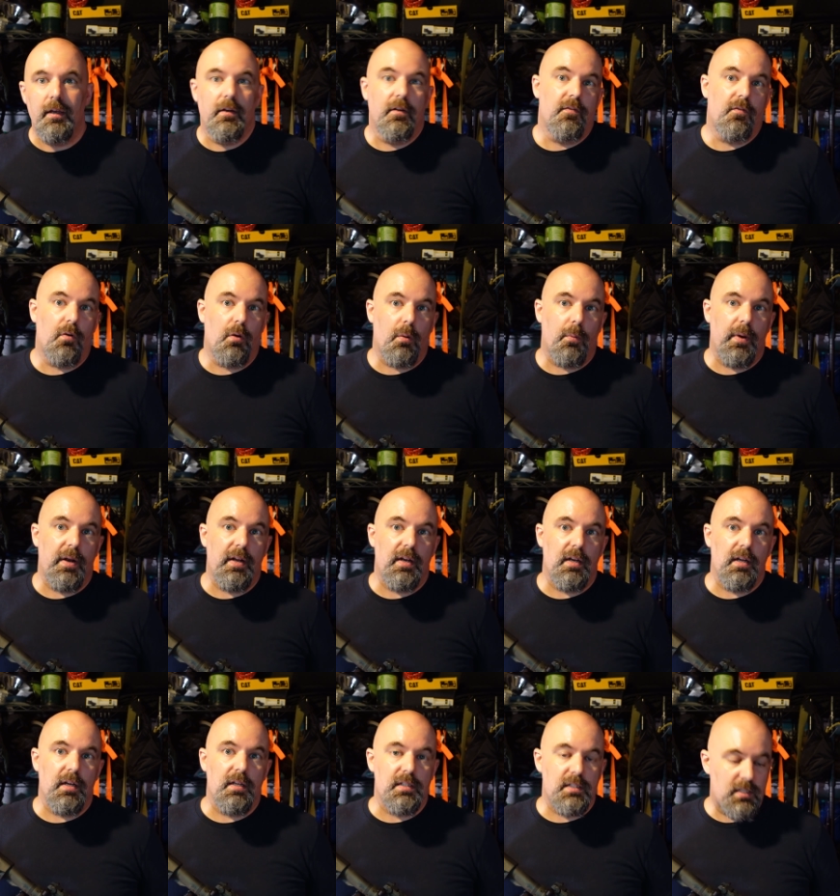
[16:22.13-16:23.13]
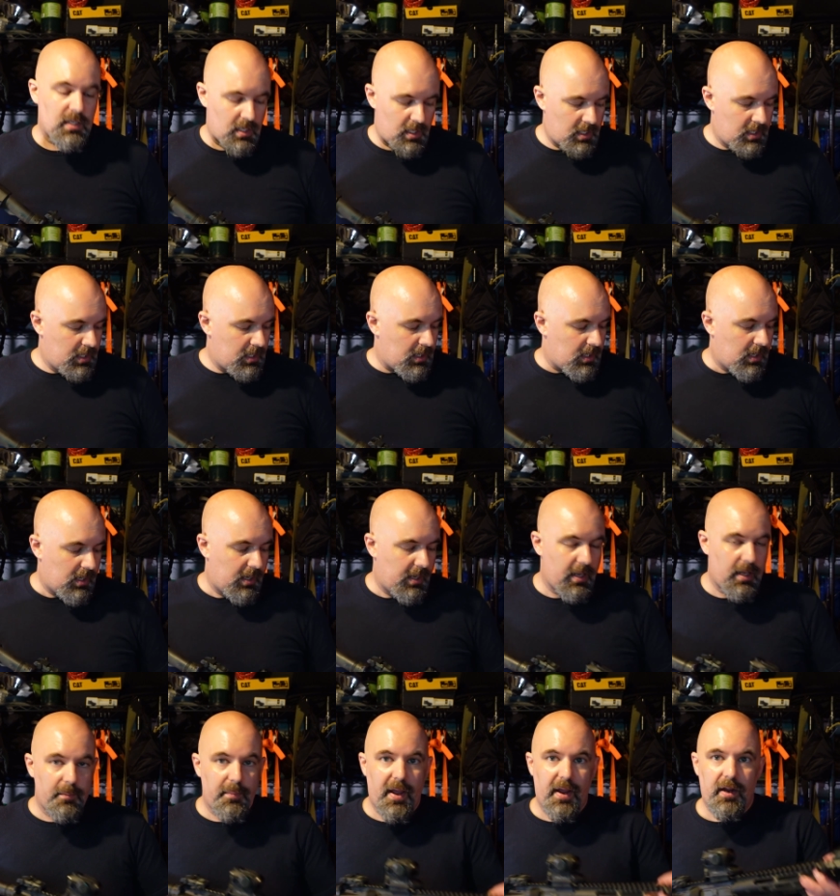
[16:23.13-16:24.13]
for when it does,
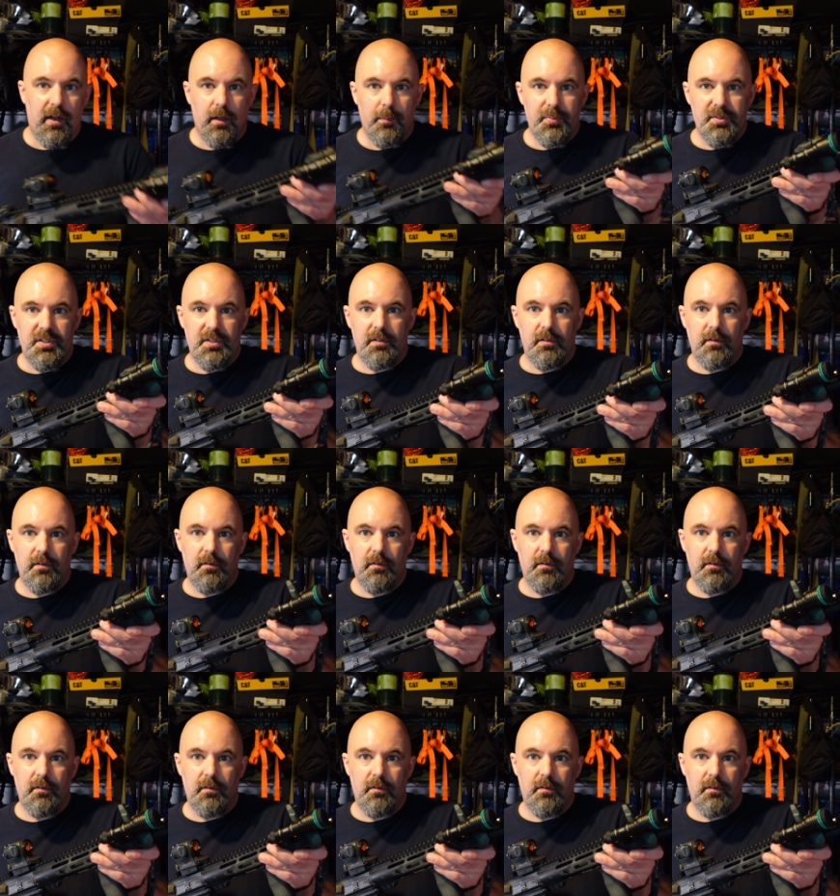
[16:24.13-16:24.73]
and backups